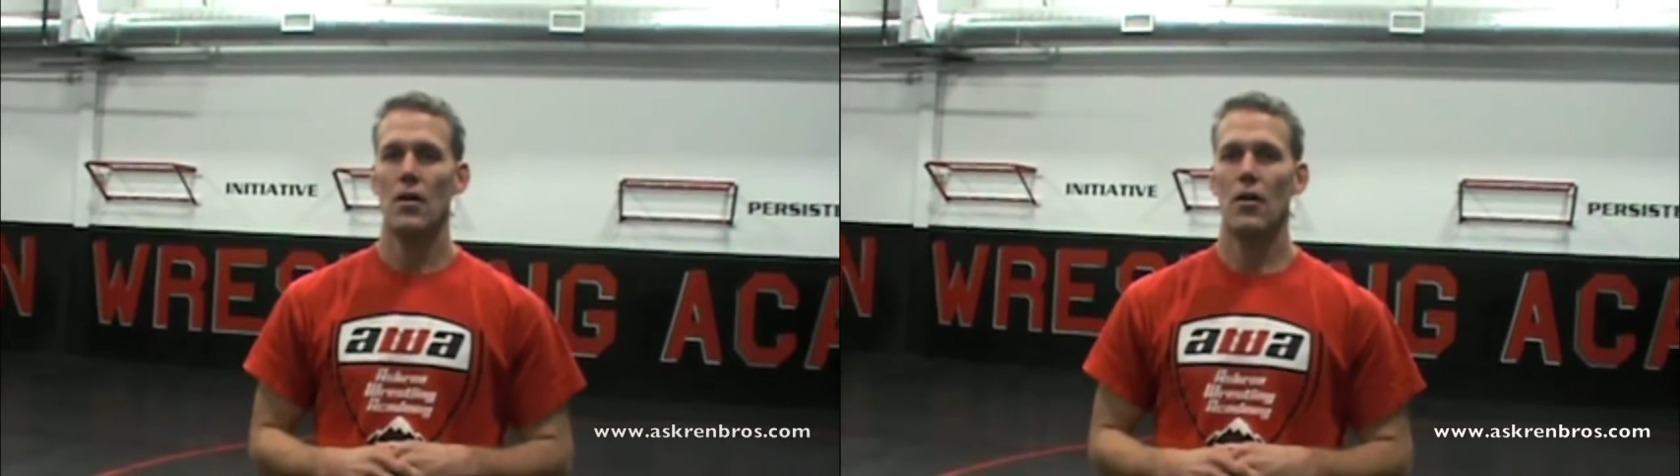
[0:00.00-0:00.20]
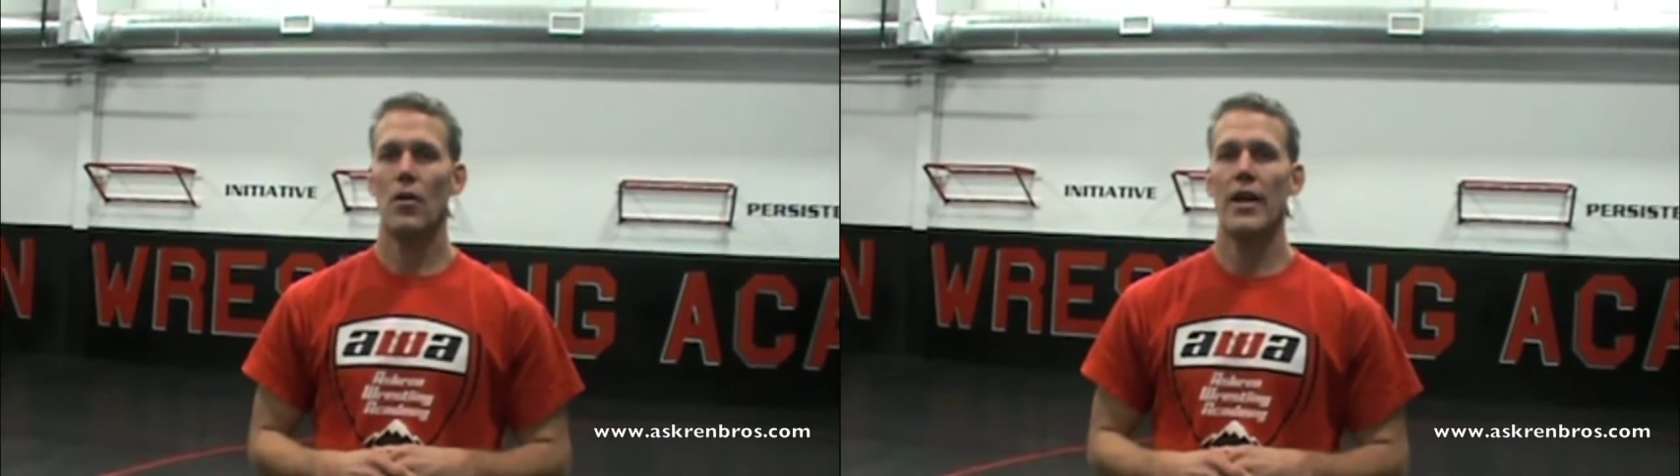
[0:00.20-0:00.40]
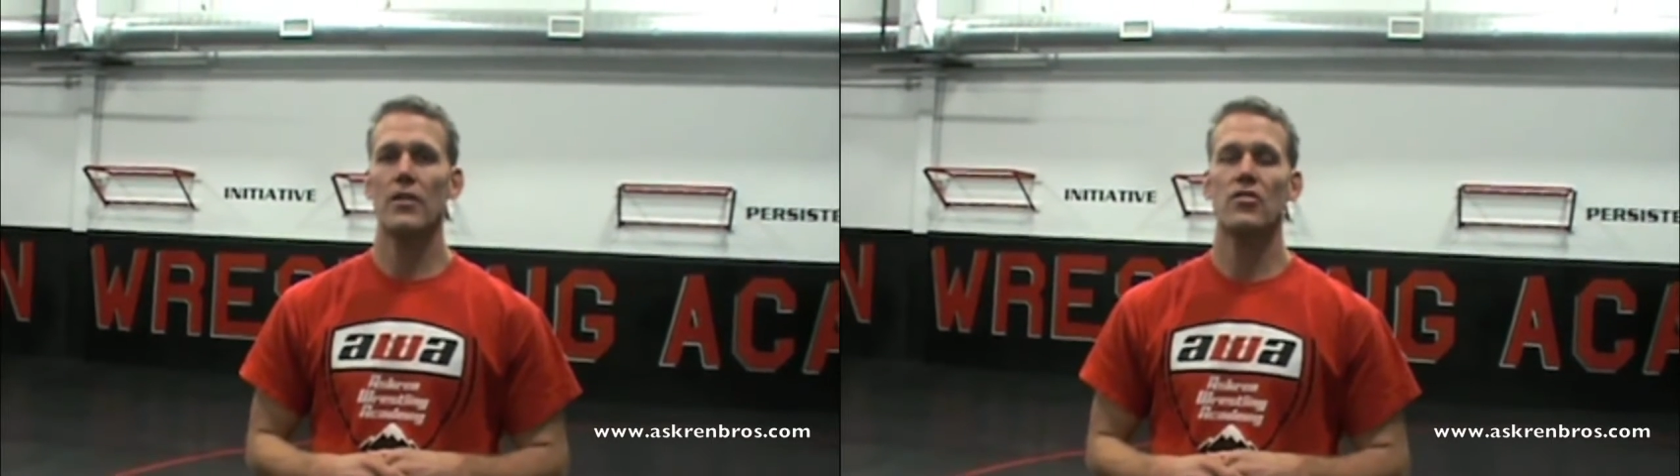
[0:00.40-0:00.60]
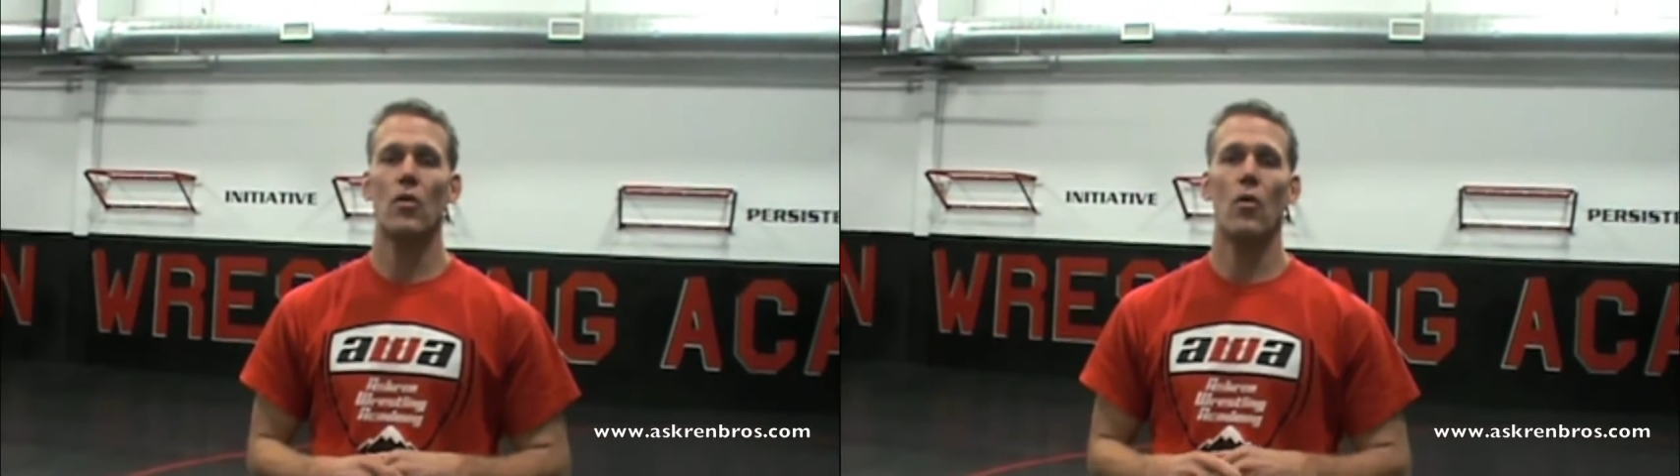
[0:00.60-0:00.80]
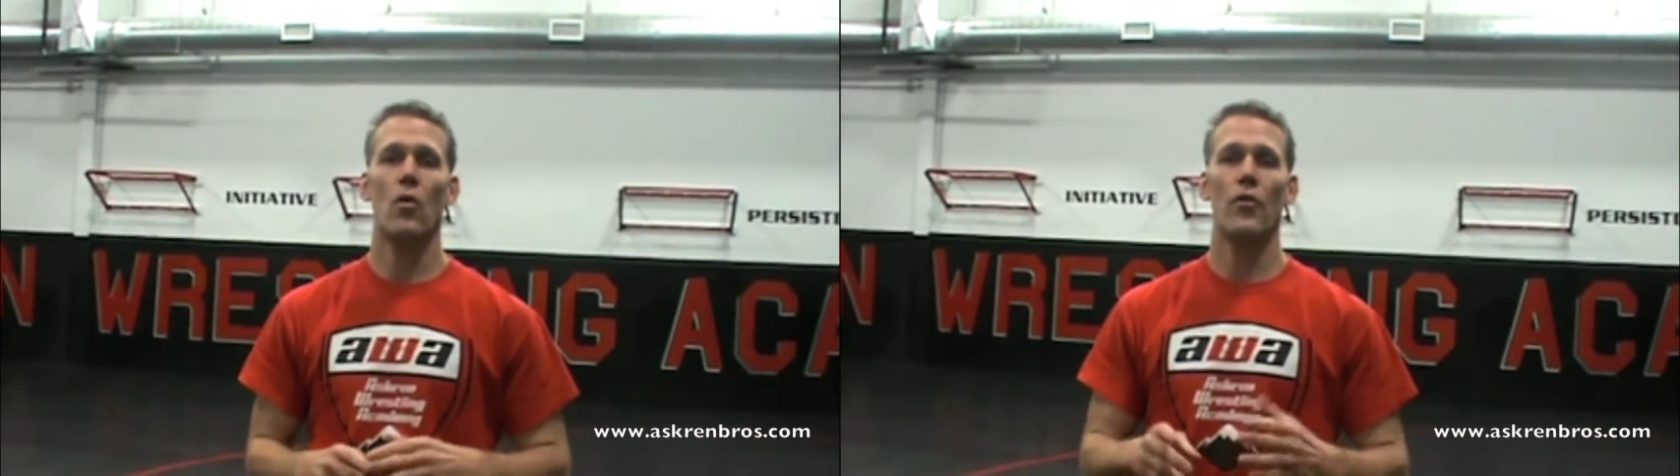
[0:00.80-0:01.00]
All right,
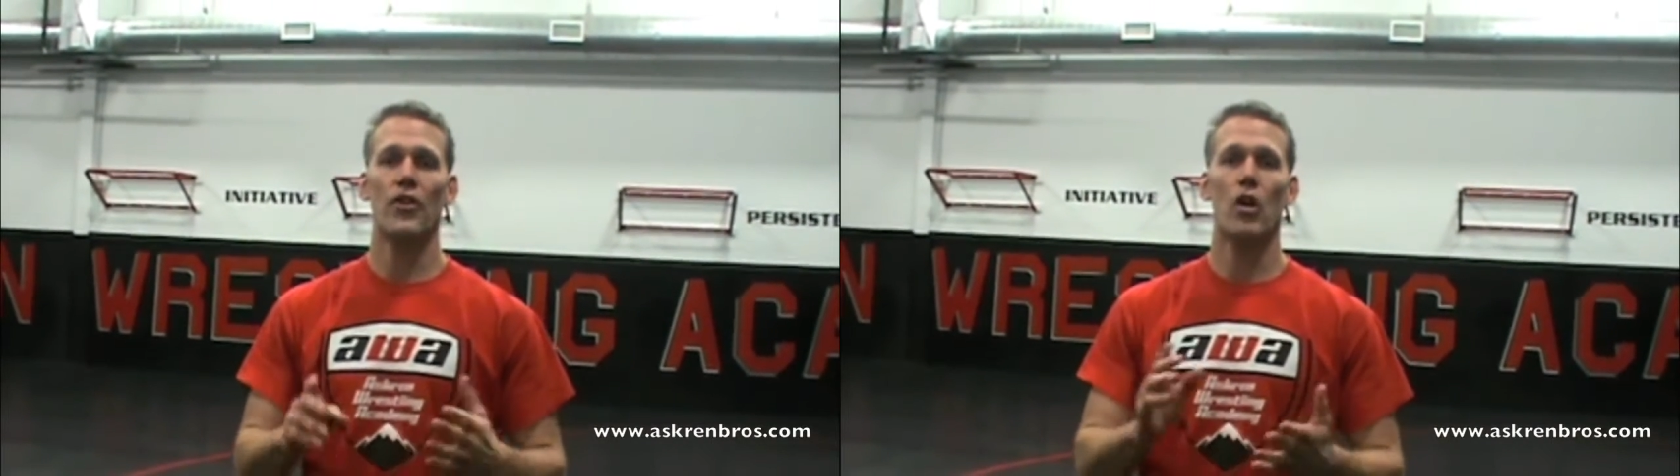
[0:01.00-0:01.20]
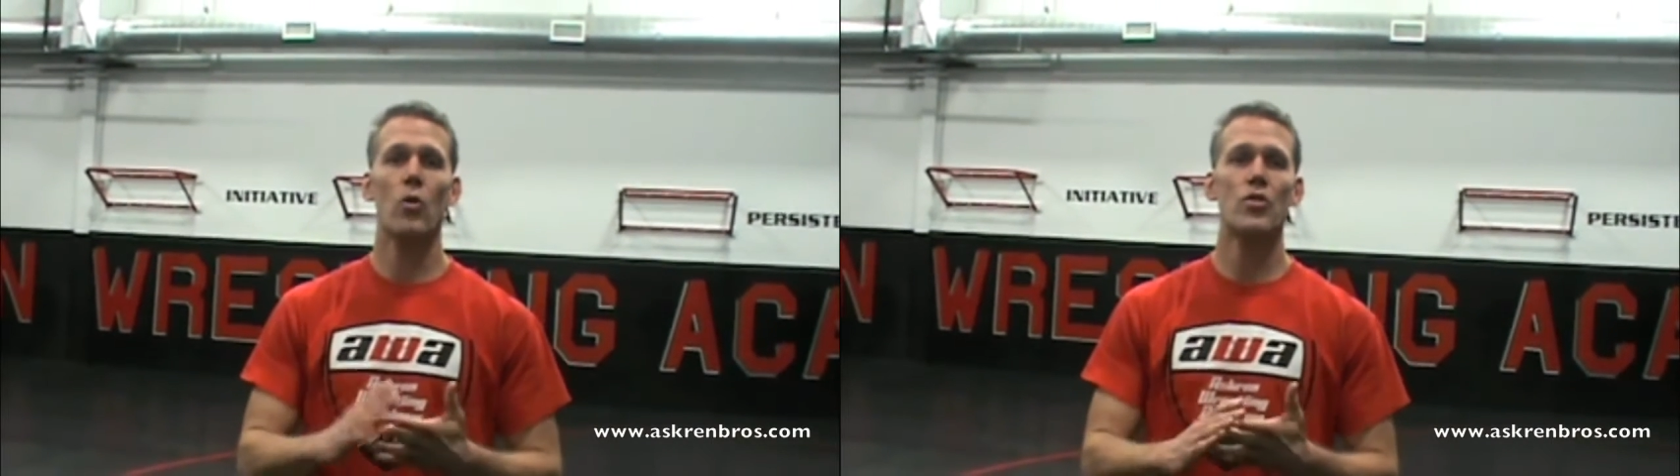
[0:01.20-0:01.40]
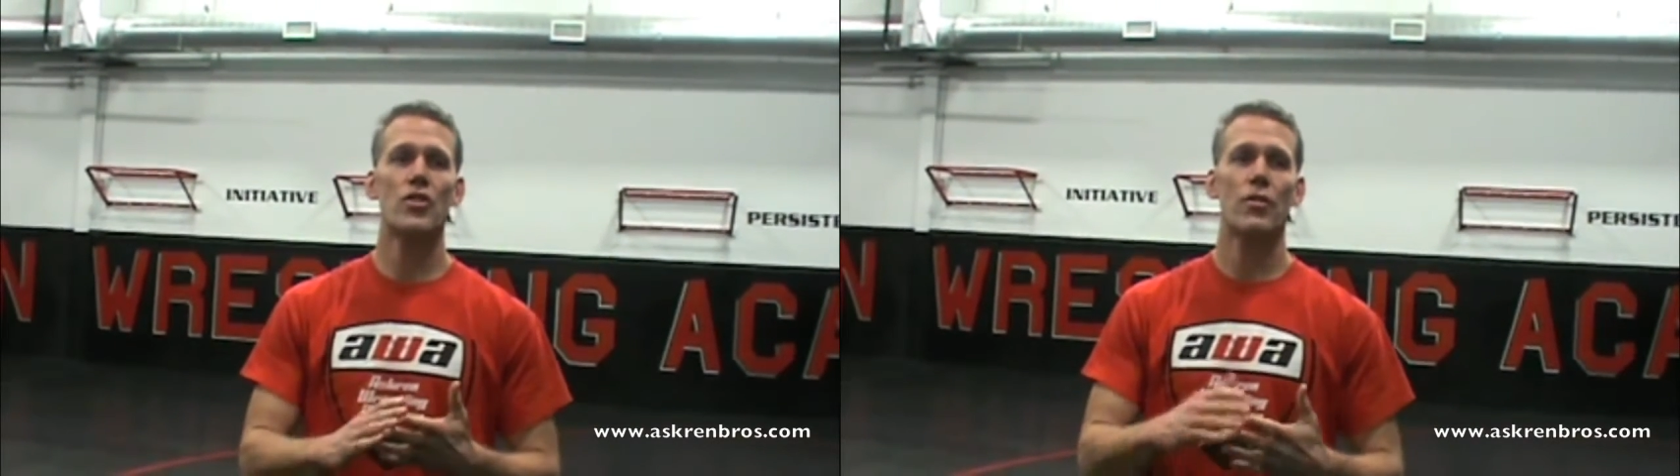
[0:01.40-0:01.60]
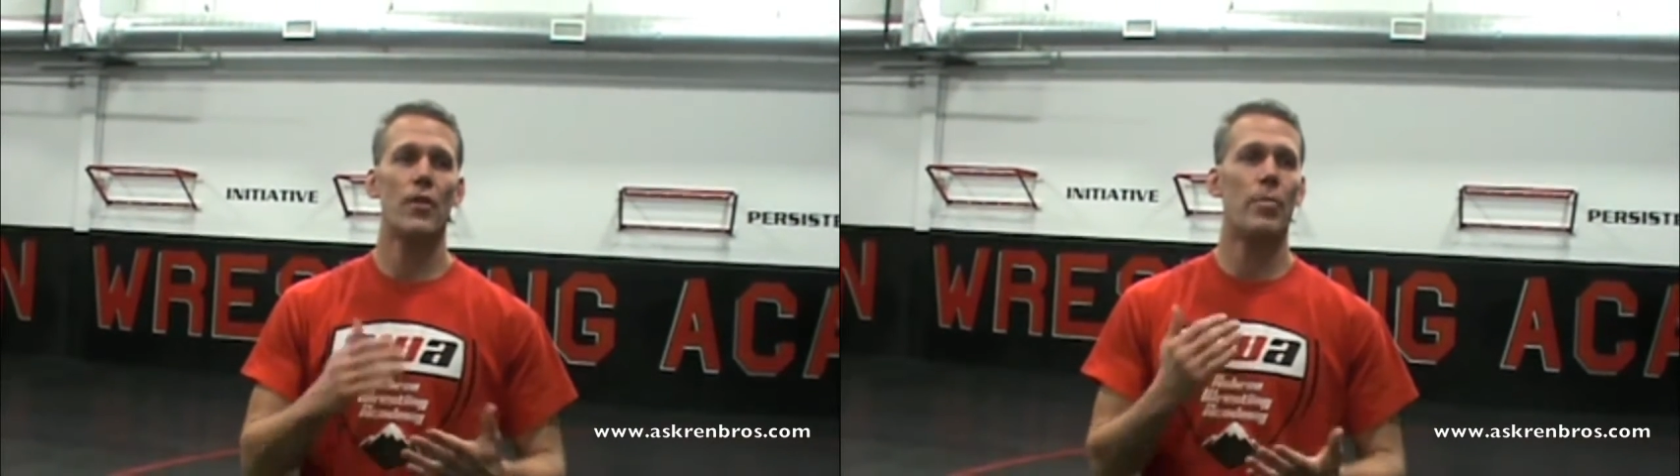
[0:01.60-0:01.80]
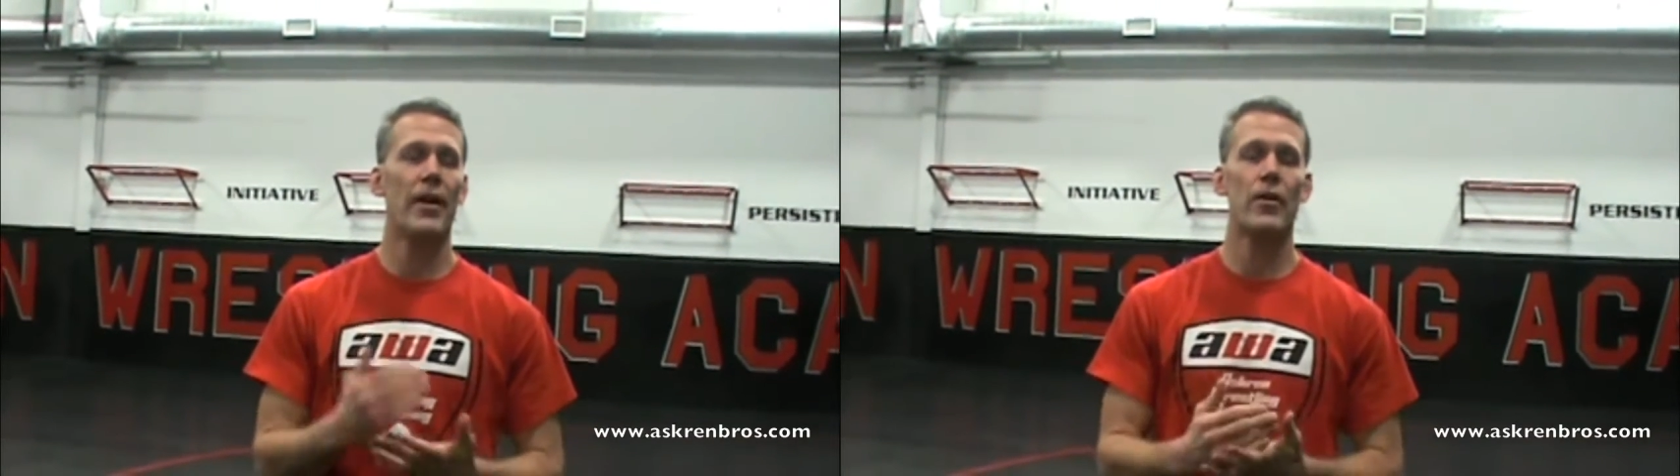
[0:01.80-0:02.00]
so the coach,
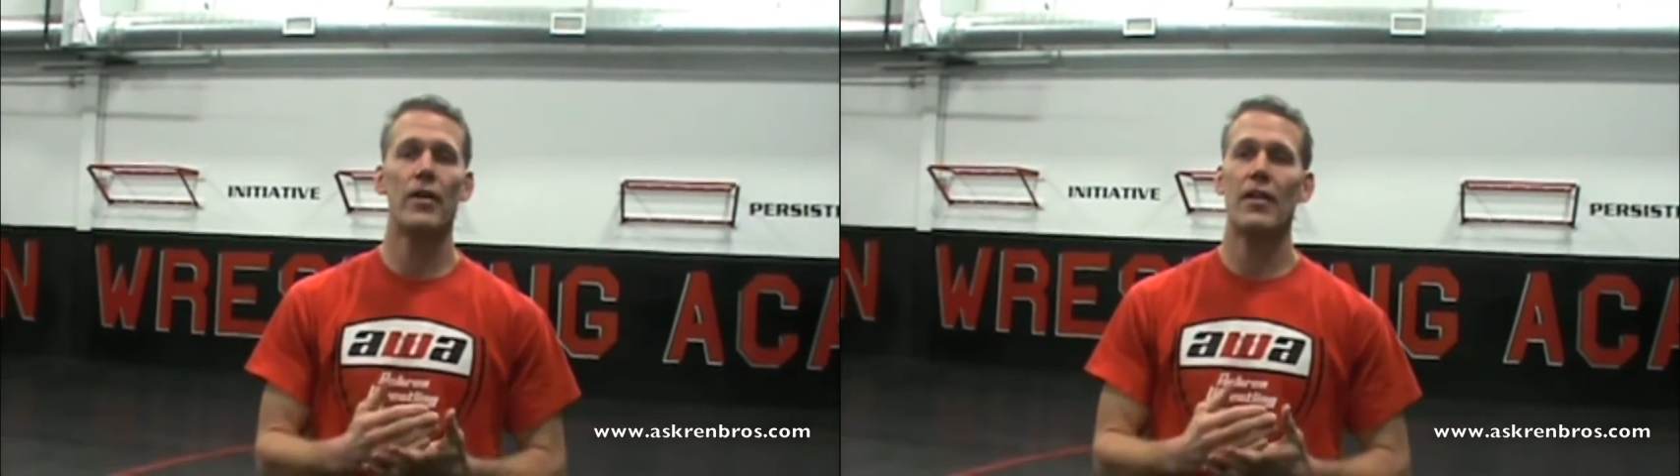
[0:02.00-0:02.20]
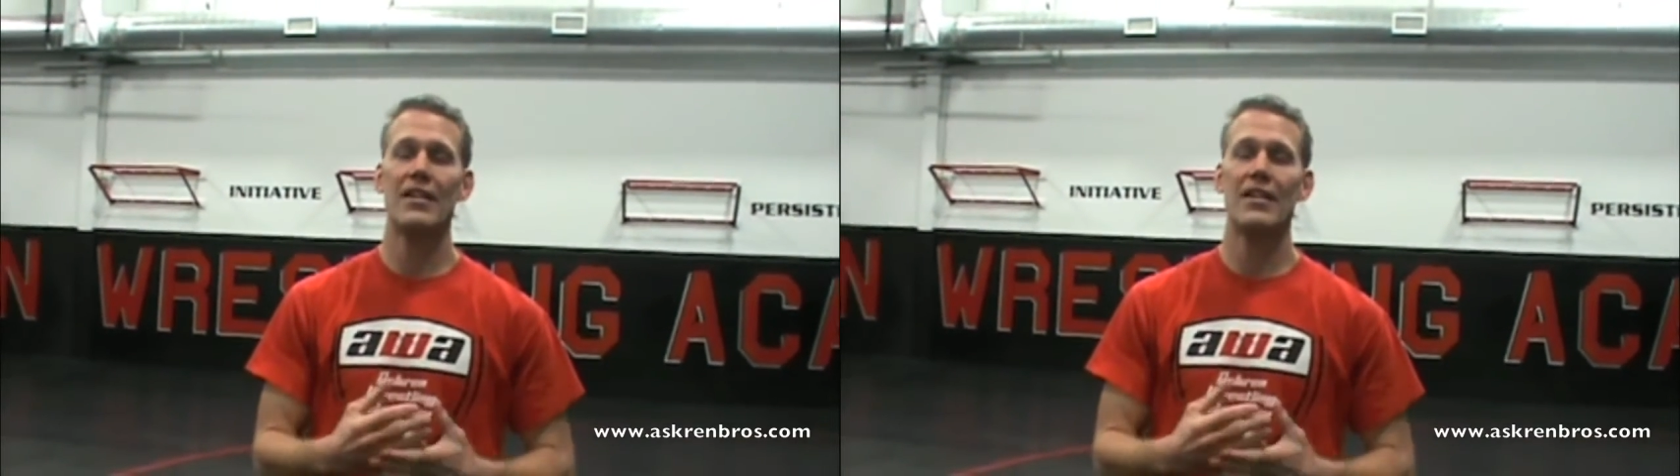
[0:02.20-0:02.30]
the parent